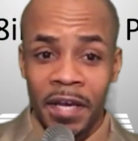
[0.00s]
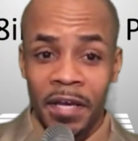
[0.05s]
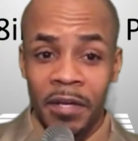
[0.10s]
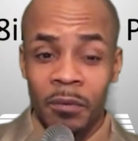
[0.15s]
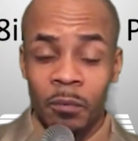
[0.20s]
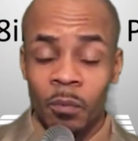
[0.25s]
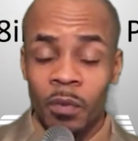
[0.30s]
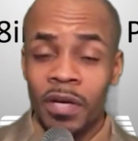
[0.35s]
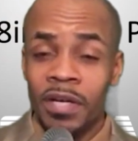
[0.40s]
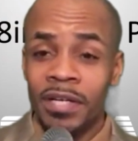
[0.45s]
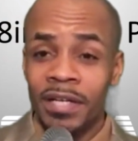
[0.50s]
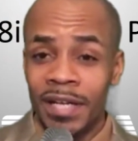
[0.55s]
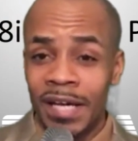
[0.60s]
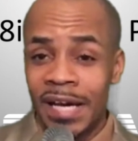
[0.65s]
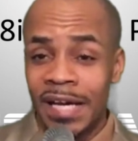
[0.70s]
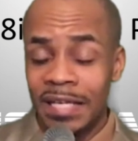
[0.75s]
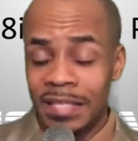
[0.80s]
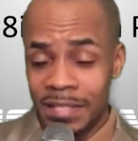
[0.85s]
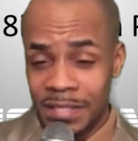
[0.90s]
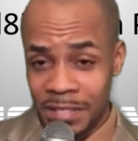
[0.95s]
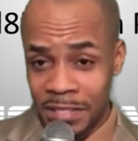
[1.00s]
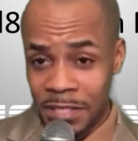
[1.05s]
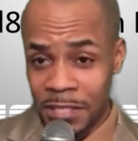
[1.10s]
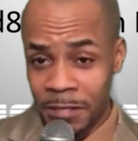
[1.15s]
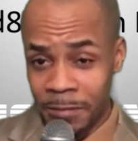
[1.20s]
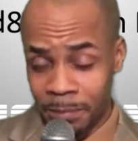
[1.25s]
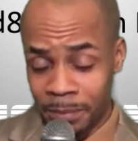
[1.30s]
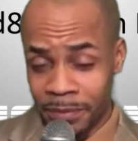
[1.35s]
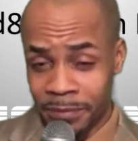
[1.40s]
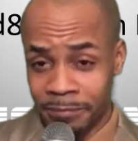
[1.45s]
And one last
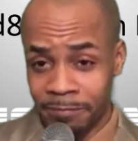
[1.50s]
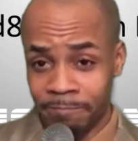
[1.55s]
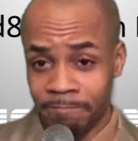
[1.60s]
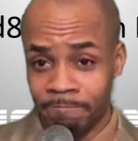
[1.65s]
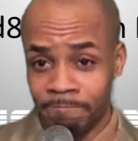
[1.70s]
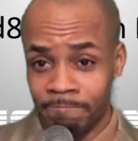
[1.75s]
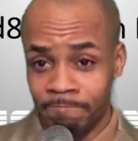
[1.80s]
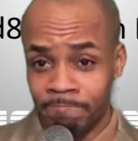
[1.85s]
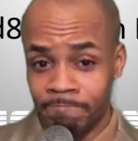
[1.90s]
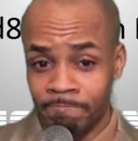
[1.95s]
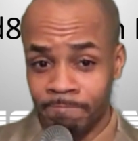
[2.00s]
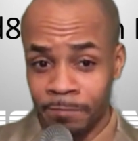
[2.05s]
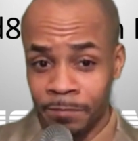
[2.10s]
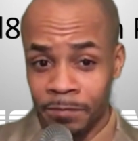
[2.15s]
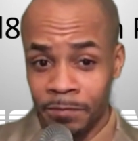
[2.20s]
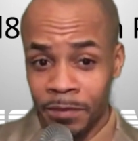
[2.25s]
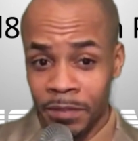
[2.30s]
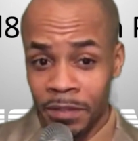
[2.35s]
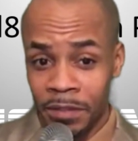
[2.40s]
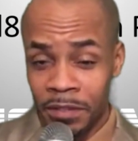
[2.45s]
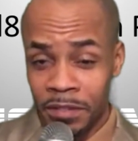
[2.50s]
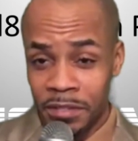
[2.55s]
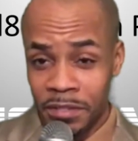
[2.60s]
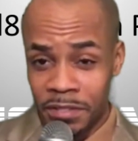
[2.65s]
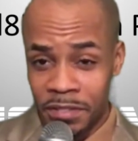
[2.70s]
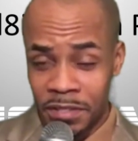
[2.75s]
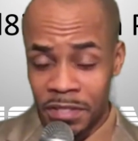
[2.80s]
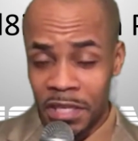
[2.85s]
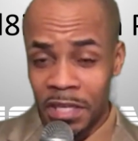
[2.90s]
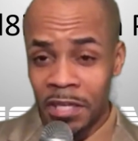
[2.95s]
tip to
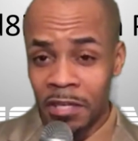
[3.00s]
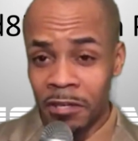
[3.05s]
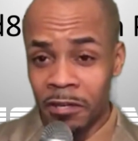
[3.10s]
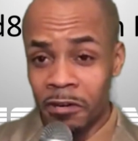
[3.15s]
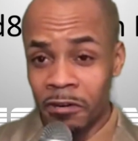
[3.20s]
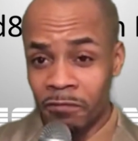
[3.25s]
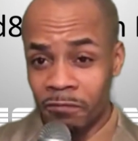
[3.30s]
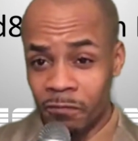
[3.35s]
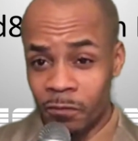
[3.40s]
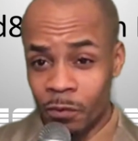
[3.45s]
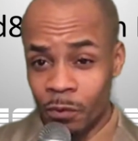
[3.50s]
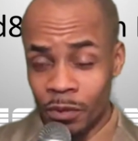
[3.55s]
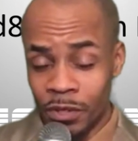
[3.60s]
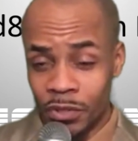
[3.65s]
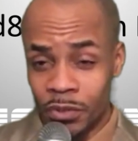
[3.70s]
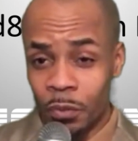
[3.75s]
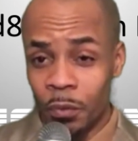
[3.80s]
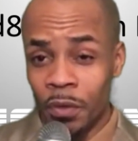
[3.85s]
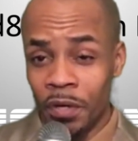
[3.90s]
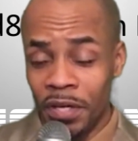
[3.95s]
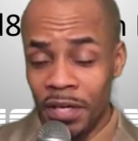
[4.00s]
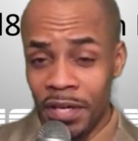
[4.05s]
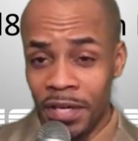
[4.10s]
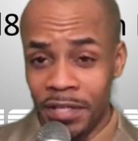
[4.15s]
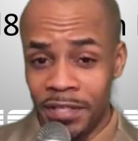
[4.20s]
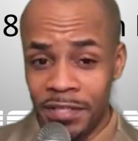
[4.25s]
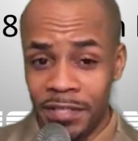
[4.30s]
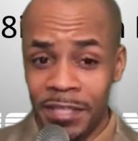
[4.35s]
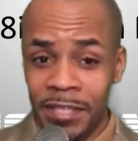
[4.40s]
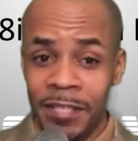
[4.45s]
stay alert for in
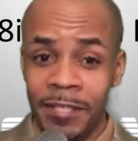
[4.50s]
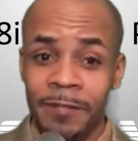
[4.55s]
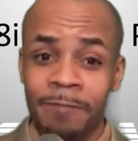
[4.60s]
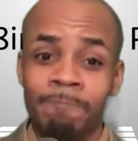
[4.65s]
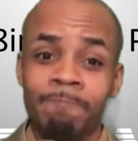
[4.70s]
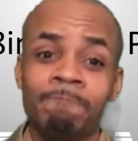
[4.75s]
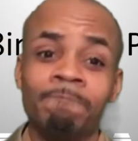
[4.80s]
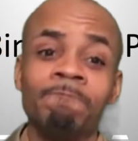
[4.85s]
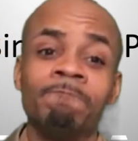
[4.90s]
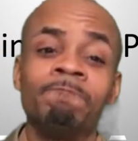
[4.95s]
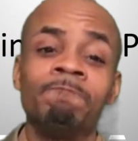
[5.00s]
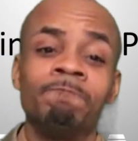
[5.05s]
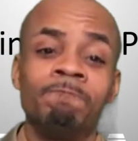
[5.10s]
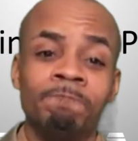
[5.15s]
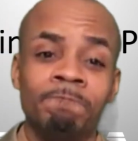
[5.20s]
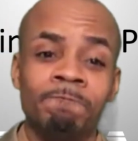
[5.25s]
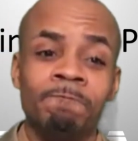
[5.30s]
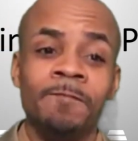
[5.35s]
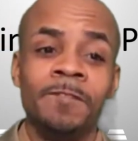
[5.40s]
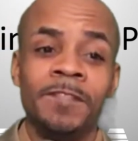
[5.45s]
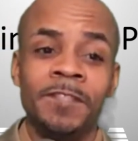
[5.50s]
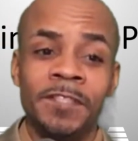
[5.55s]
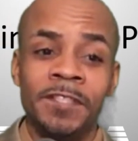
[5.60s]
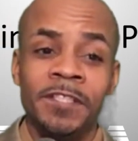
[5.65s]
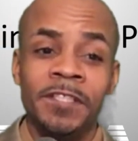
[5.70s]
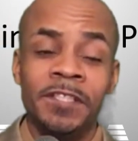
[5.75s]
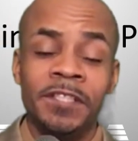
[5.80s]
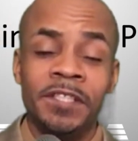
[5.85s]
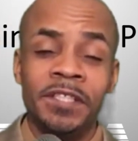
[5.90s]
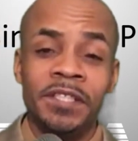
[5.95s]
2018
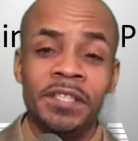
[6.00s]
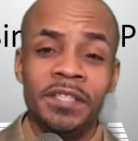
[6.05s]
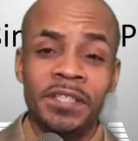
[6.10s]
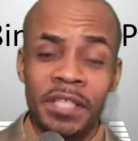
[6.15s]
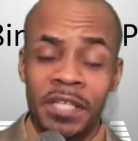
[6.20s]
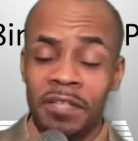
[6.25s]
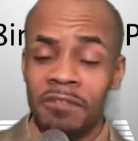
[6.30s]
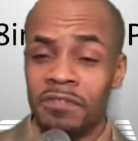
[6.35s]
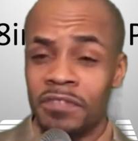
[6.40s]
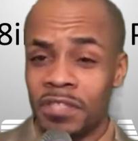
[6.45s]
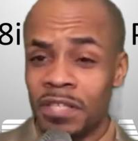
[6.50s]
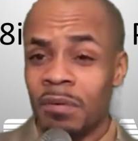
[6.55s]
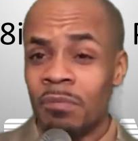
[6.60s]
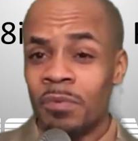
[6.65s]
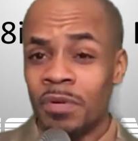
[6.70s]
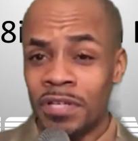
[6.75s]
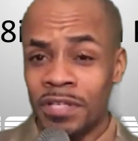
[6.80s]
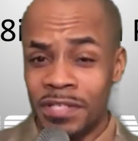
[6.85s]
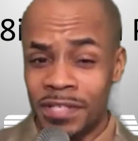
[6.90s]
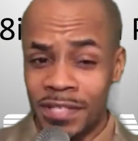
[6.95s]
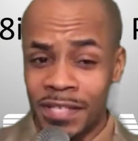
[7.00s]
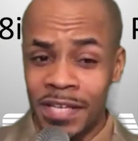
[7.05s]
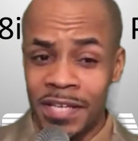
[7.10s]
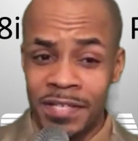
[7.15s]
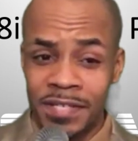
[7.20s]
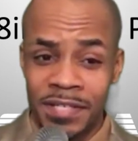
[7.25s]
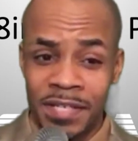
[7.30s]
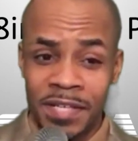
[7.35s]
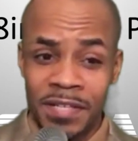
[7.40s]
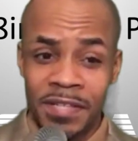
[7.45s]
is that if someone
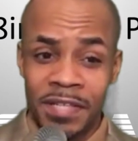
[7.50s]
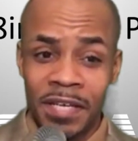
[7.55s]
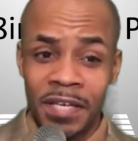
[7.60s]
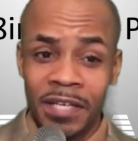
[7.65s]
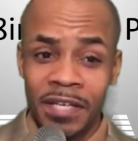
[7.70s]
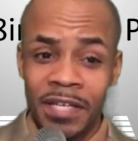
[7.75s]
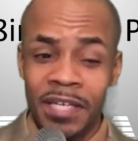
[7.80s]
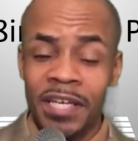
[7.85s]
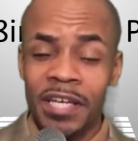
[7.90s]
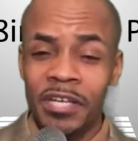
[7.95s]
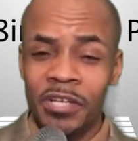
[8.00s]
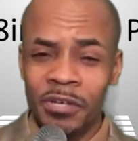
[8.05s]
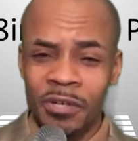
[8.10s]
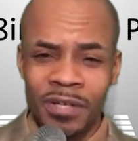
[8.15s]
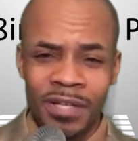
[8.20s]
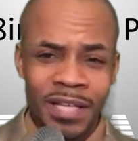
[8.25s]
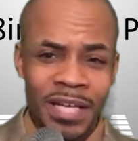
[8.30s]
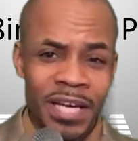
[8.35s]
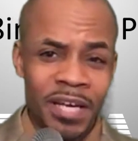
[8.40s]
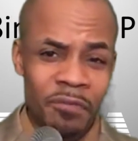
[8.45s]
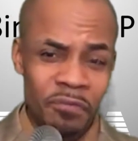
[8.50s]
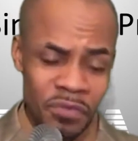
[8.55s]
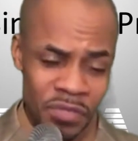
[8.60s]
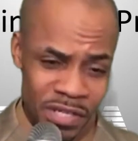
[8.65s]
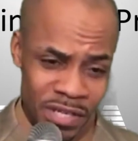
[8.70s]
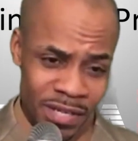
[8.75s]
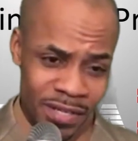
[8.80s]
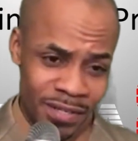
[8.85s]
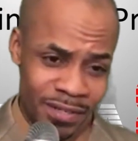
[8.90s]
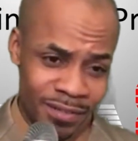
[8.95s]
says that they need your life
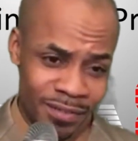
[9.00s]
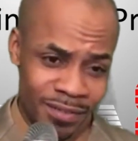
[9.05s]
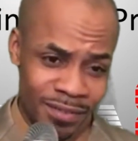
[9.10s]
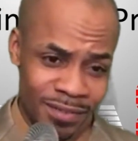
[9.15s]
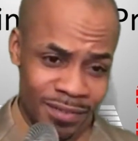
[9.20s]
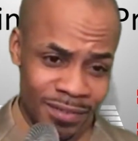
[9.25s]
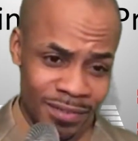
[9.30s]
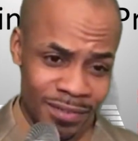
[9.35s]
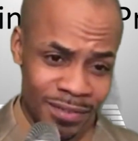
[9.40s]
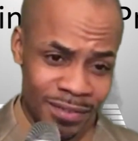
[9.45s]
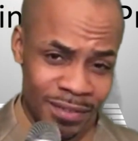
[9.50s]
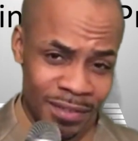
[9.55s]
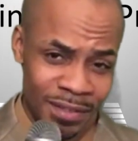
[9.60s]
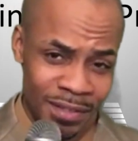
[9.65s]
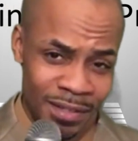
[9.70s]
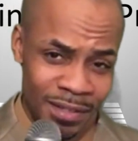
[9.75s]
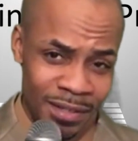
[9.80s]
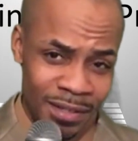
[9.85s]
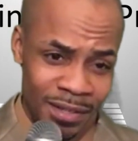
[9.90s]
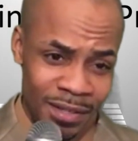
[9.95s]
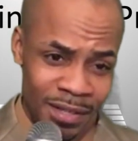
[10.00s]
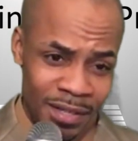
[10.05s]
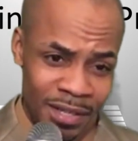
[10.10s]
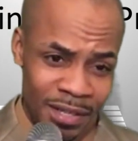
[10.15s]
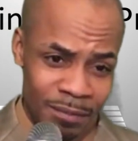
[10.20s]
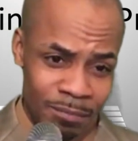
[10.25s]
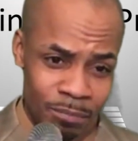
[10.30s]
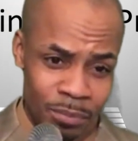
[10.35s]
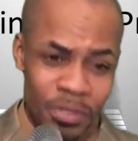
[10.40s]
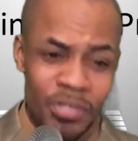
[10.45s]
jacket
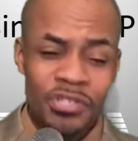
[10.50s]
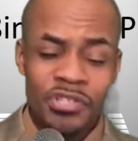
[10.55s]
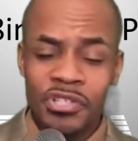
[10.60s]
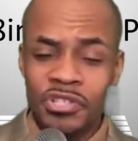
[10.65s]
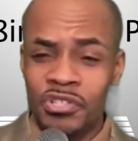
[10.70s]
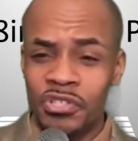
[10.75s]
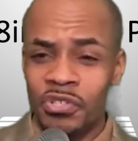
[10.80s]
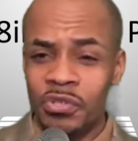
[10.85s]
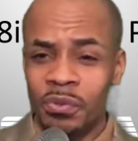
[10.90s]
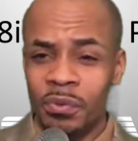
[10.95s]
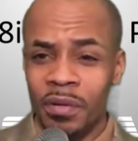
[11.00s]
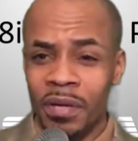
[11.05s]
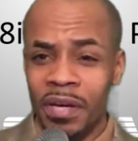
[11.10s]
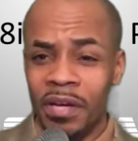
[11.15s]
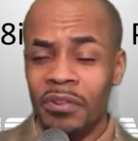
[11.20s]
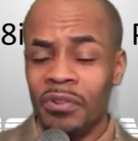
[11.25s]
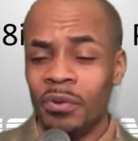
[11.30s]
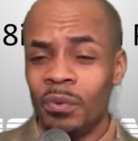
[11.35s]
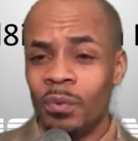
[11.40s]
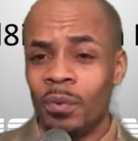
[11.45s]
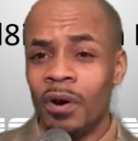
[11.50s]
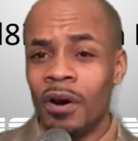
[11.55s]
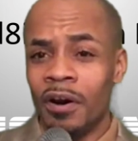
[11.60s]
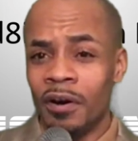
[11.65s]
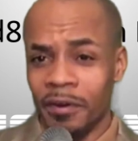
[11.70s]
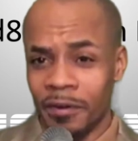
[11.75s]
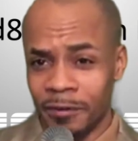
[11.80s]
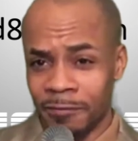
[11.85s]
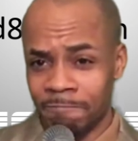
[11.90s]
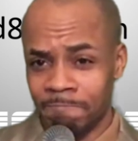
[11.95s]
and pushes you in the
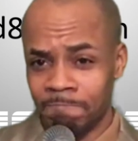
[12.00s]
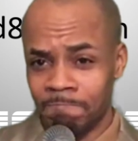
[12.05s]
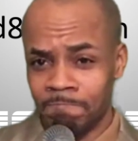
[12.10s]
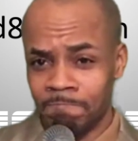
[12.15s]
water,